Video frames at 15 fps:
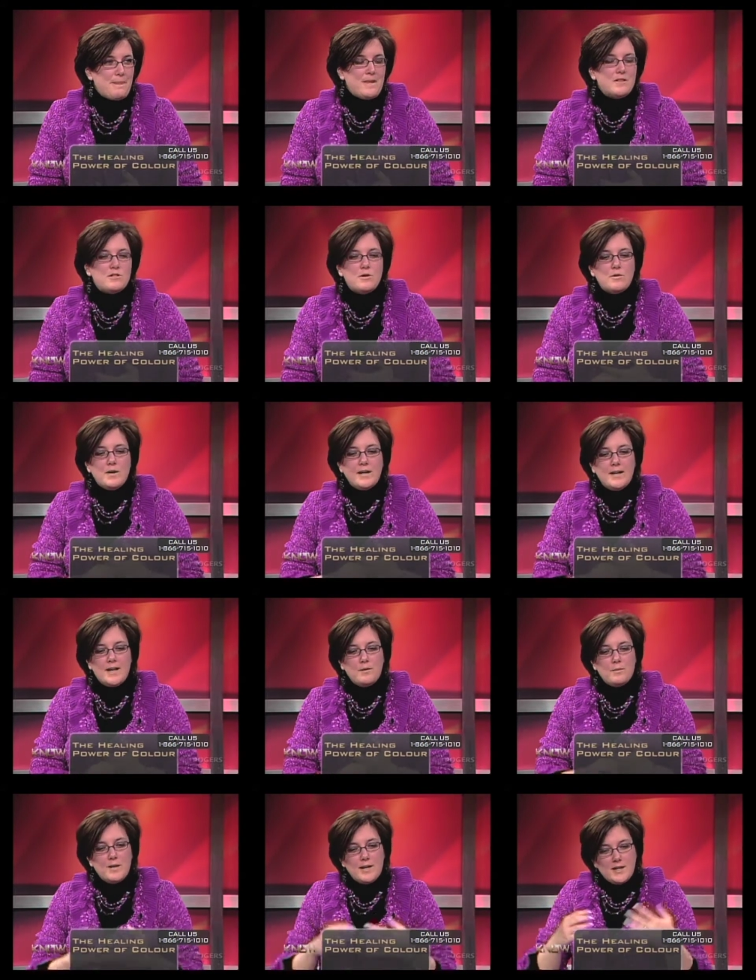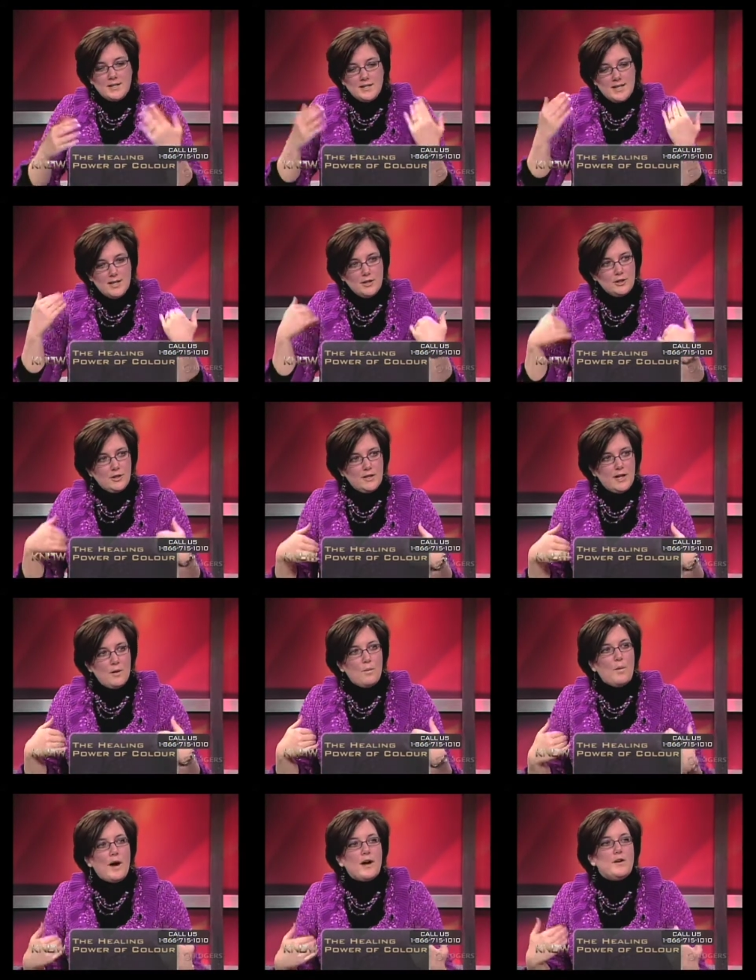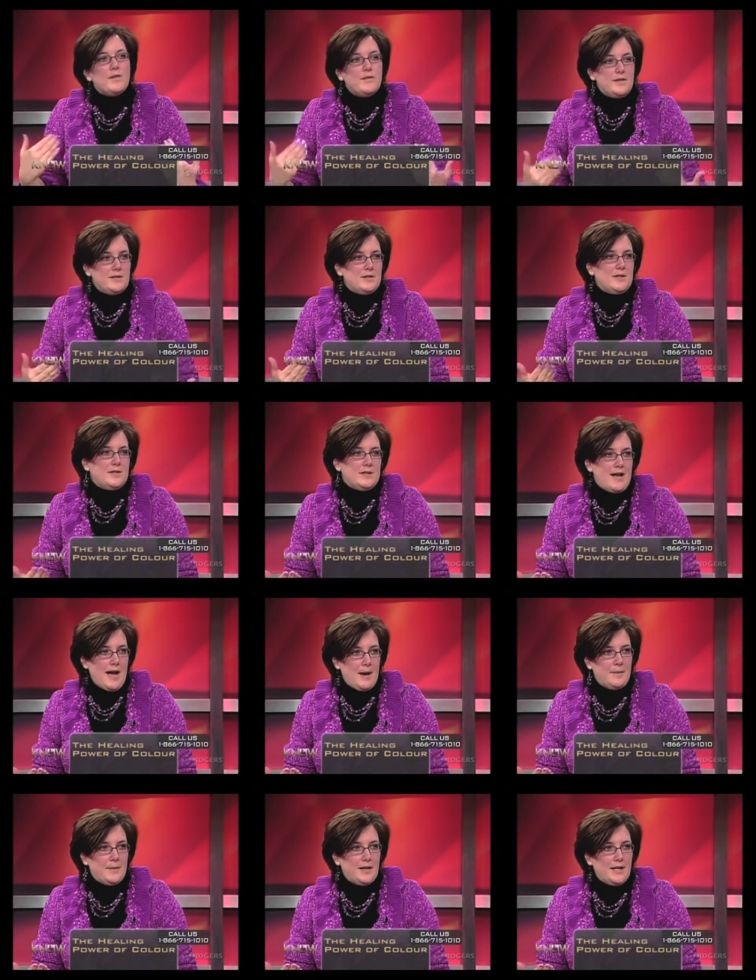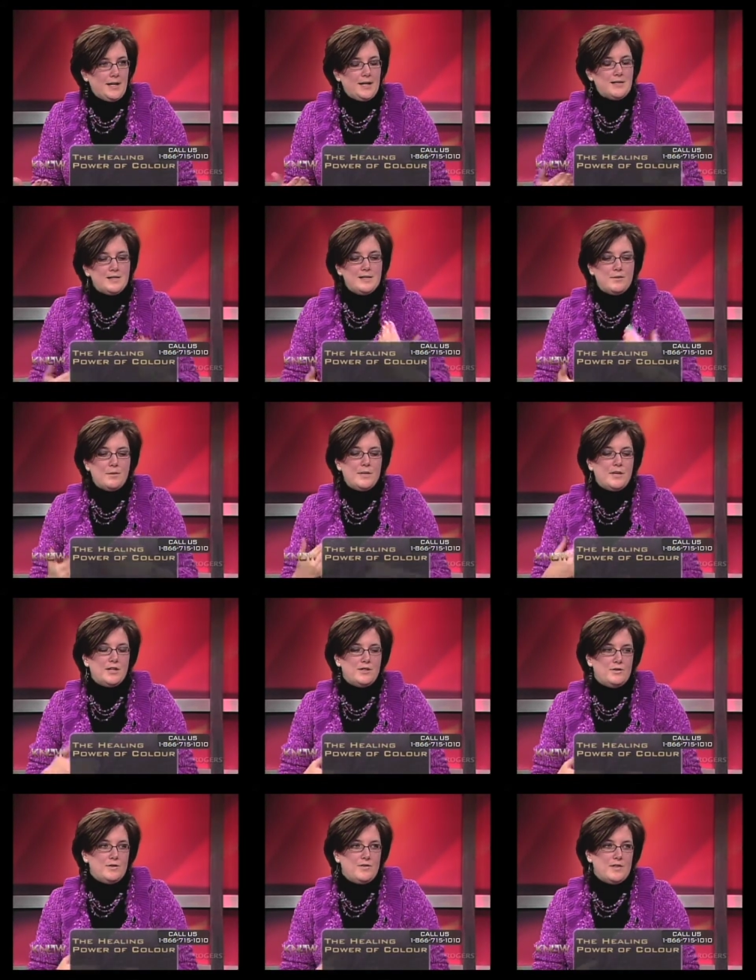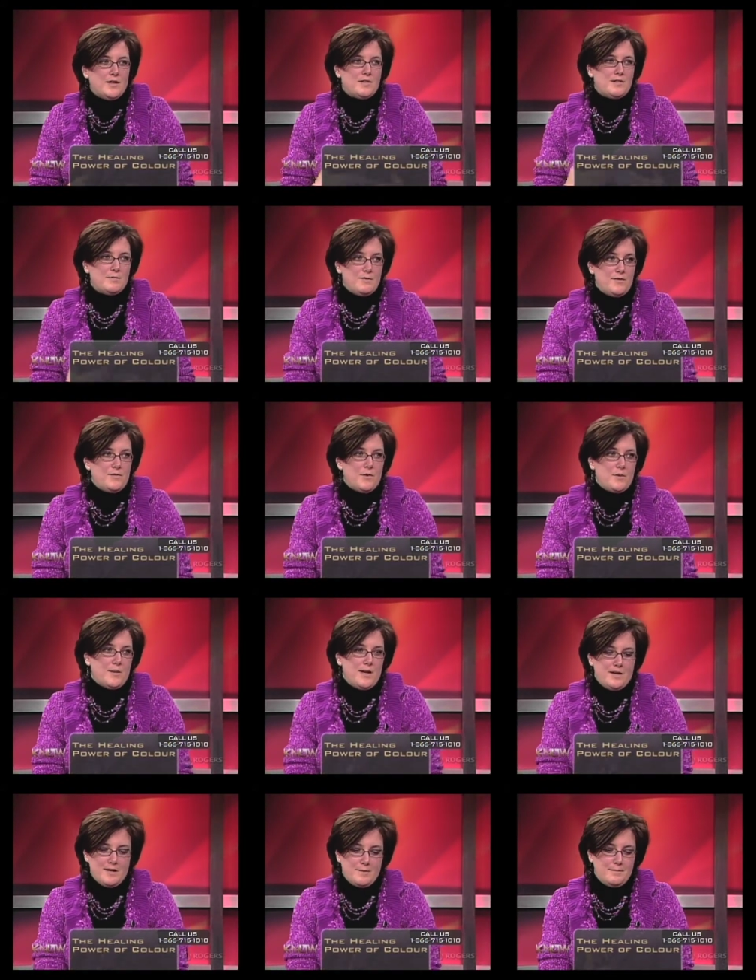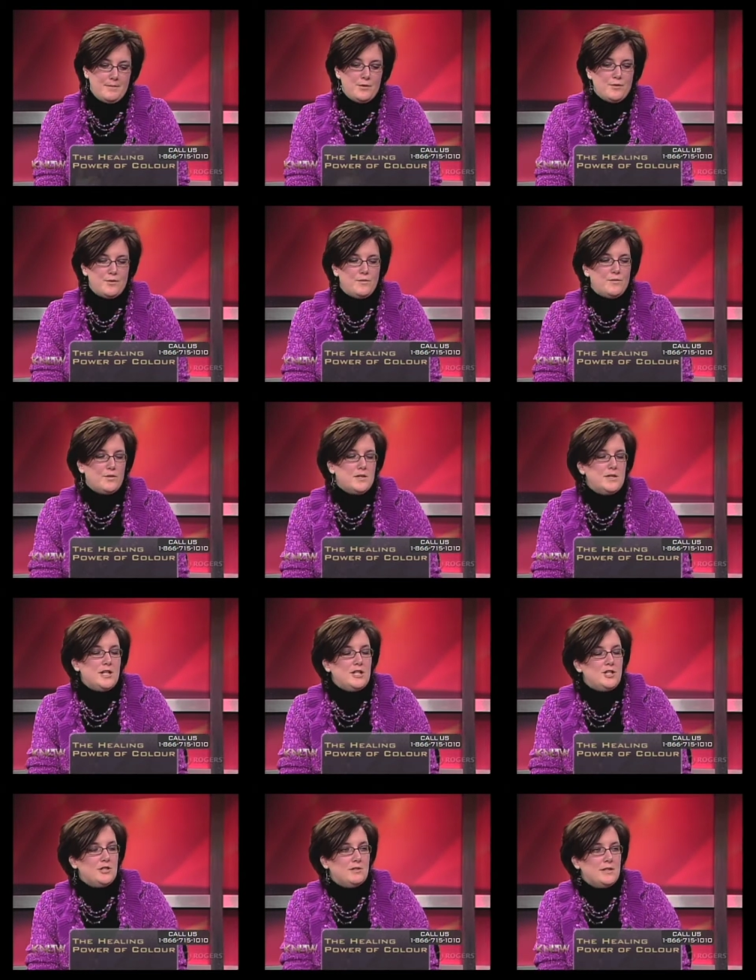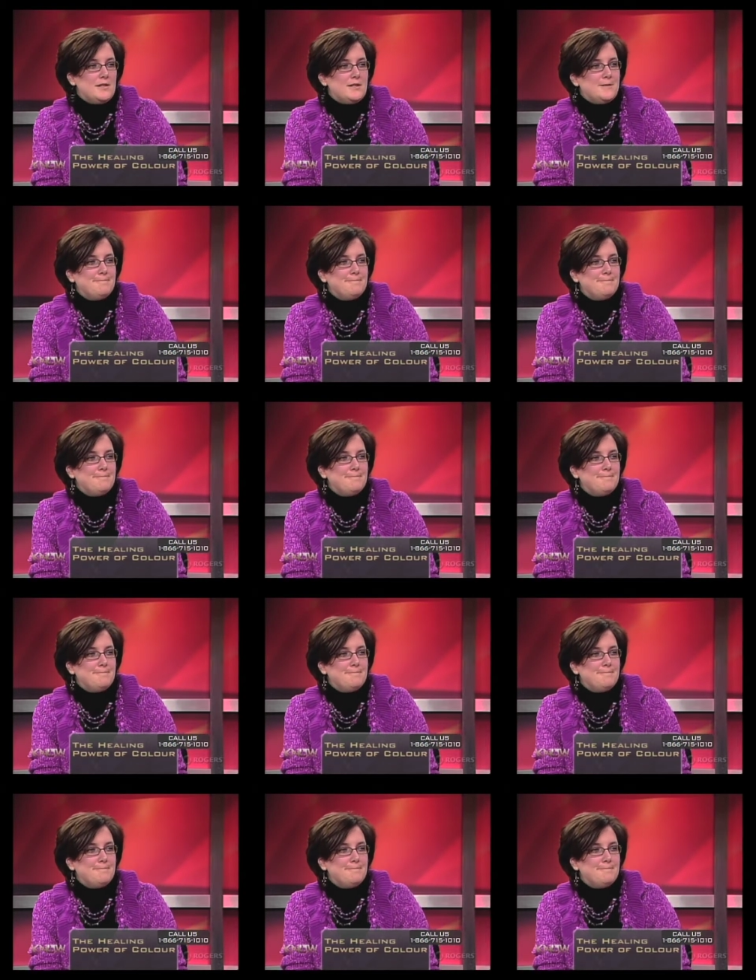So again, we got to take a look at why are these things happening and see what we can do to fix them before we end up third and fourth stage illness.